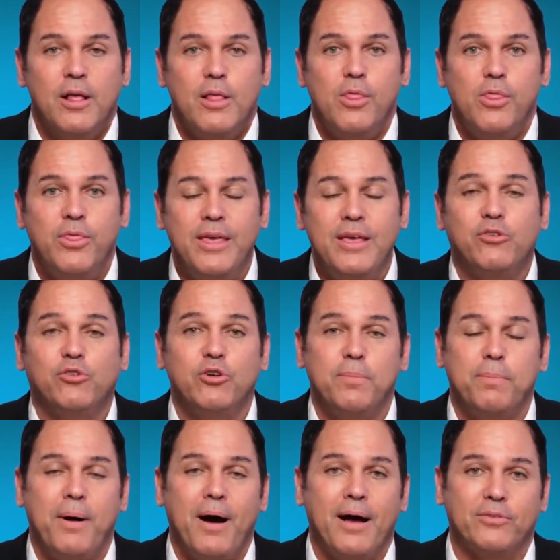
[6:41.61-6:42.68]
These are
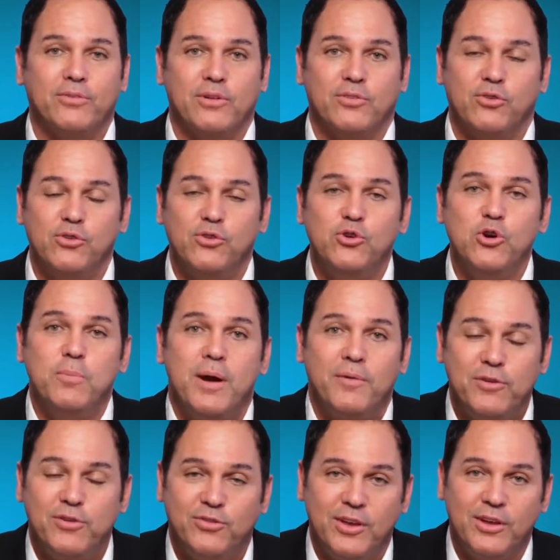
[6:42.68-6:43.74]
deposits. Do them
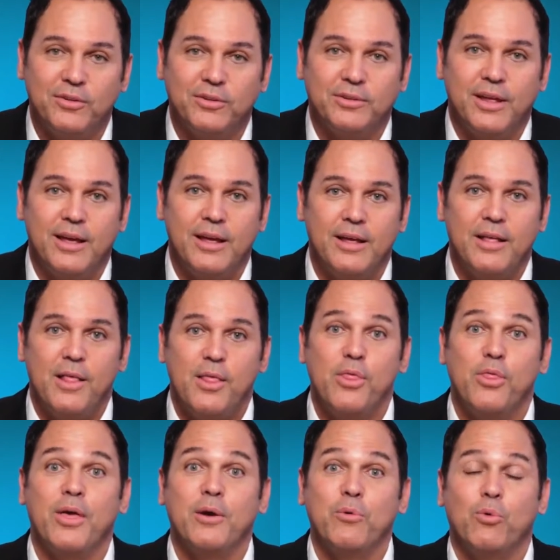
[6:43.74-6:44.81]
every single day.
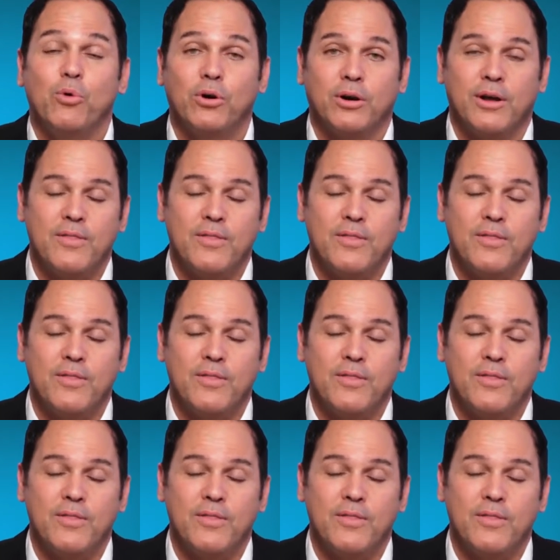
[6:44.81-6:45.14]
They work.